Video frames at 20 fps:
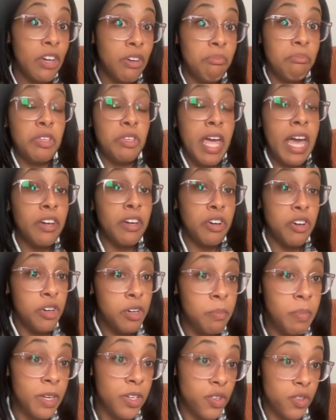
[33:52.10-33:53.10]
That
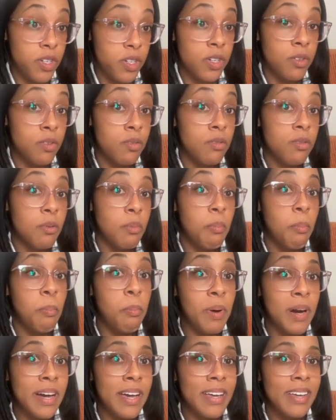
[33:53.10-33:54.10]
could be true,
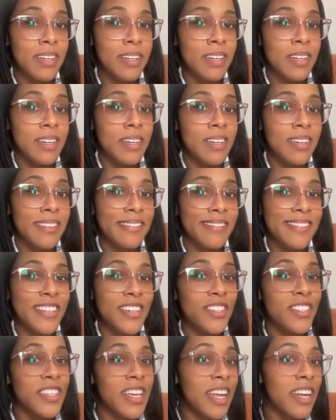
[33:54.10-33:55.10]
but
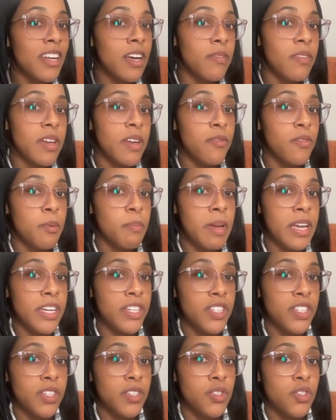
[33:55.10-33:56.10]
there's not enough
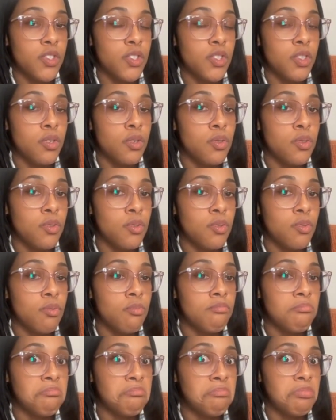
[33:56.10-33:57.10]
information
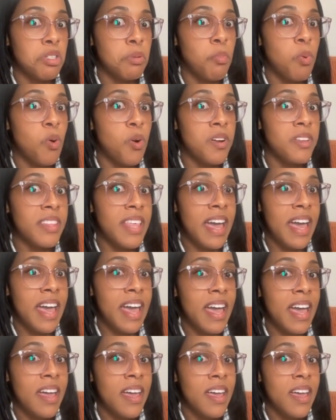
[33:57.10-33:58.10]
to support
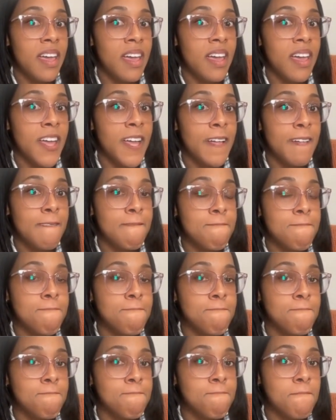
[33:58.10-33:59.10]
that.
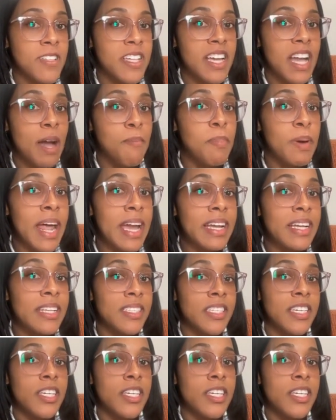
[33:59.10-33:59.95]
But I could see